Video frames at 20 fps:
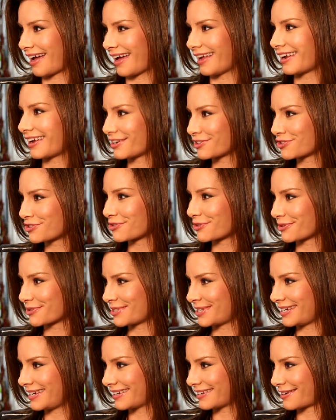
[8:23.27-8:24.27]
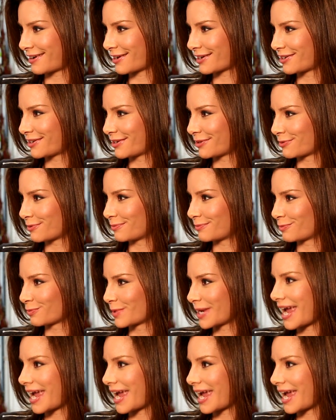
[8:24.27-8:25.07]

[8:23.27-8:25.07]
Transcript: at age thirteen on a mm.